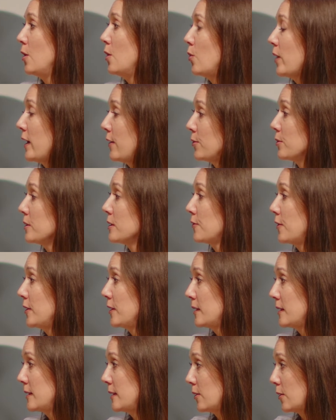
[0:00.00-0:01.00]
everyone's
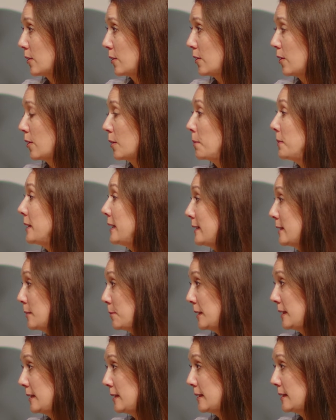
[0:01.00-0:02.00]
focusing on
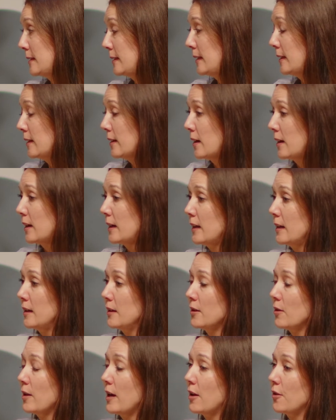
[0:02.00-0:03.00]
B2B2C, i.e. you
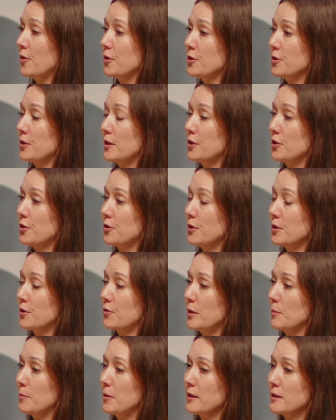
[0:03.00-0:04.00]
know, health insurance
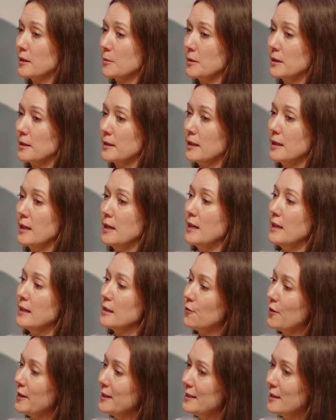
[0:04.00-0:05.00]
reimbursements. It's
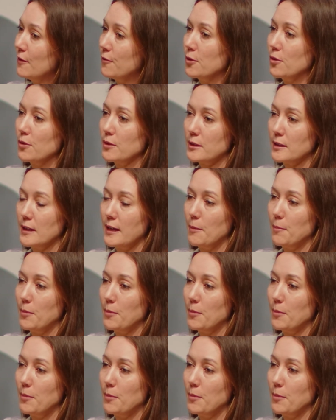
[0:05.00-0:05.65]
very difficult to get